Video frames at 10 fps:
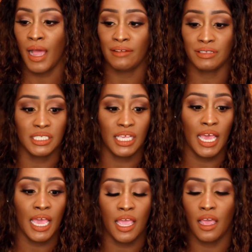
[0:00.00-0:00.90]
I have to
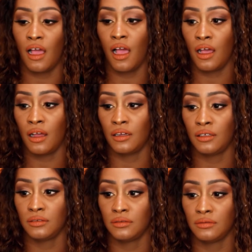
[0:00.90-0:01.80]
say, uh,
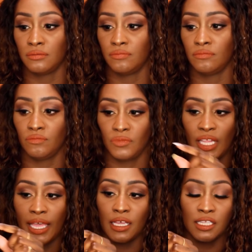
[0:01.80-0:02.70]

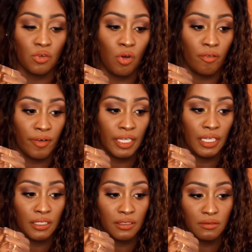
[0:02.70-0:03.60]
like it's
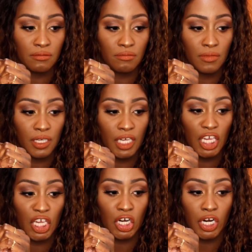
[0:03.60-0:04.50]
already
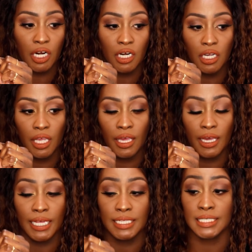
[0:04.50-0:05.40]
here
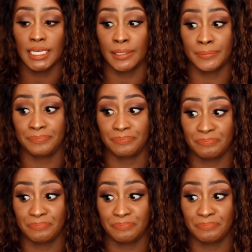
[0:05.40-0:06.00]
and um,